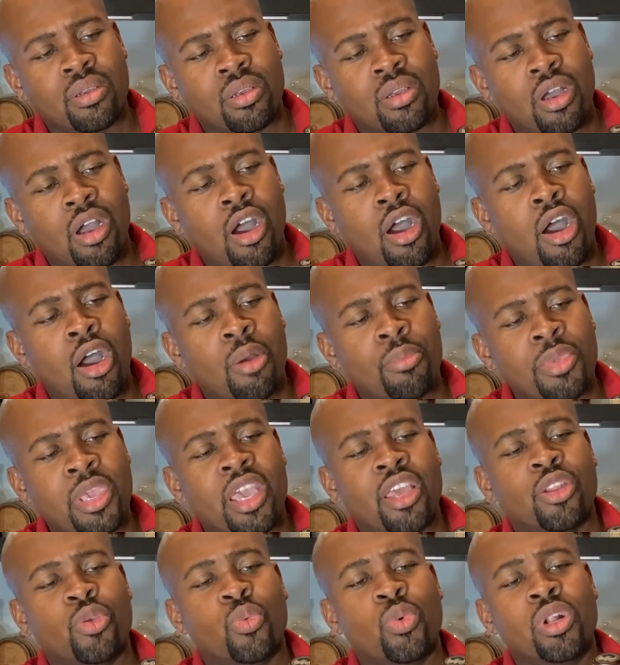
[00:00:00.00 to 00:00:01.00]

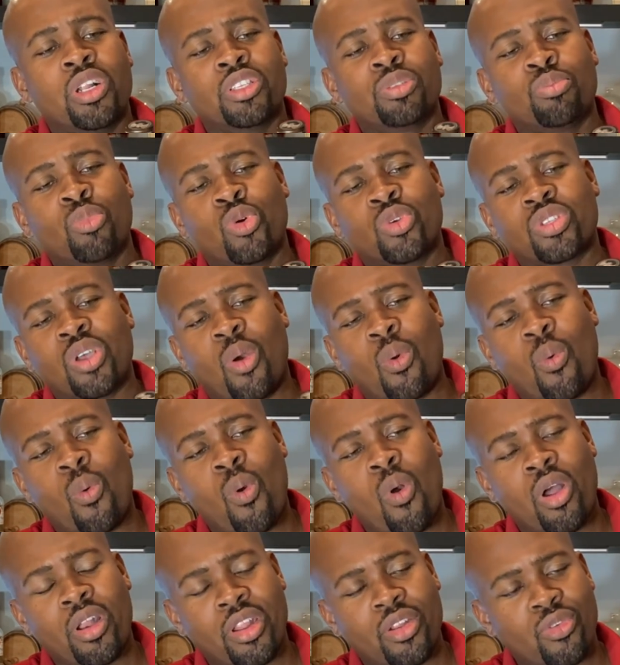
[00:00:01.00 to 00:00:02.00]
the world's most
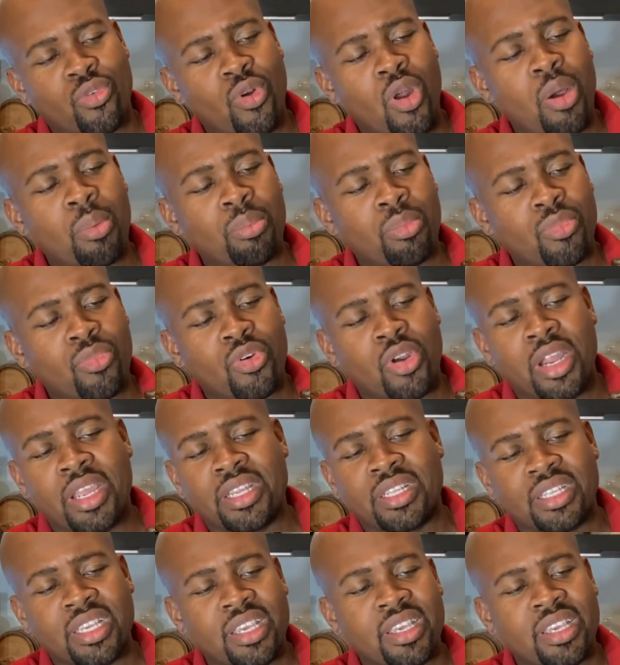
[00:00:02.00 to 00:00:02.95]
awarded rum, right?